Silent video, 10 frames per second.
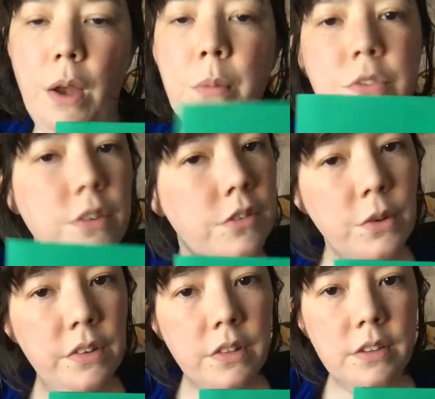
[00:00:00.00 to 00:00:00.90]
I was just
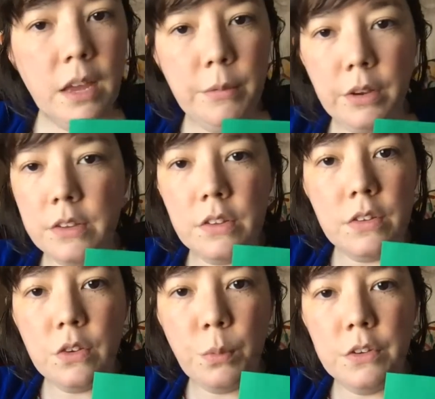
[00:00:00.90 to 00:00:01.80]
using the table because
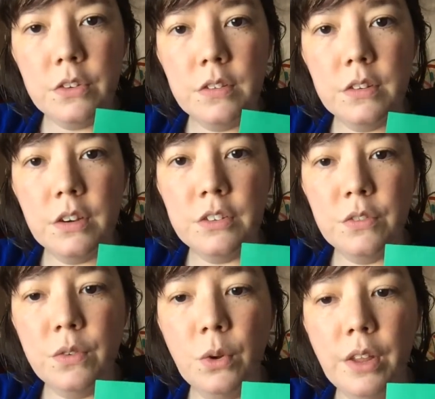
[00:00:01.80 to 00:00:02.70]
it's so much easier to
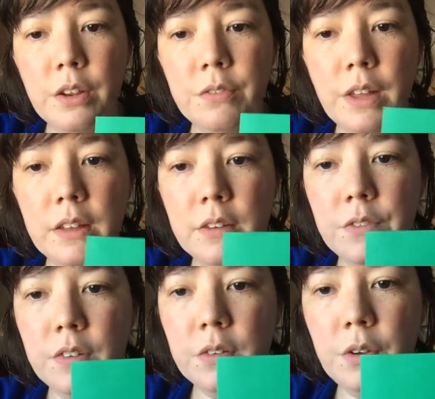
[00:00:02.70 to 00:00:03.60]
fold on a flat surface.